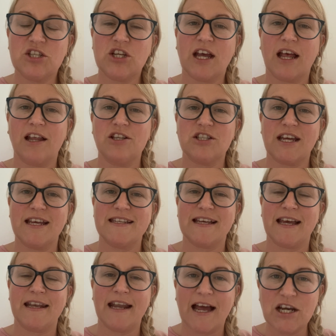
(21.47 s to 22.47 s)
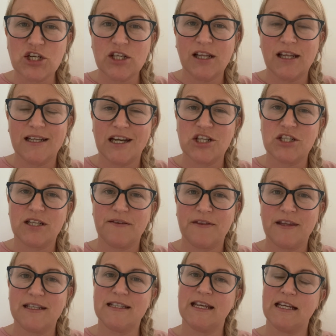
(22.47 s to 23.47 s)
Challenge is a national
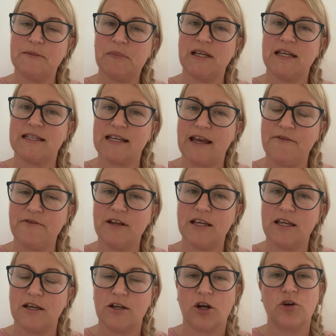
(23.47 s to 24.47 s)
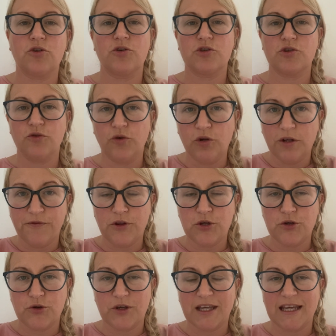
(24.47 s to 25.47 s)
initiative that takes place every year across the whole of
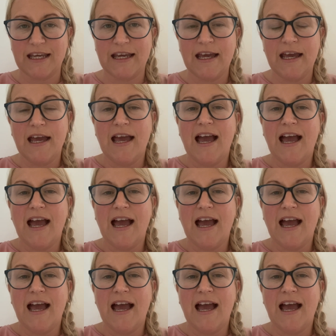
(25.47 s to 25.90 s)
the UK,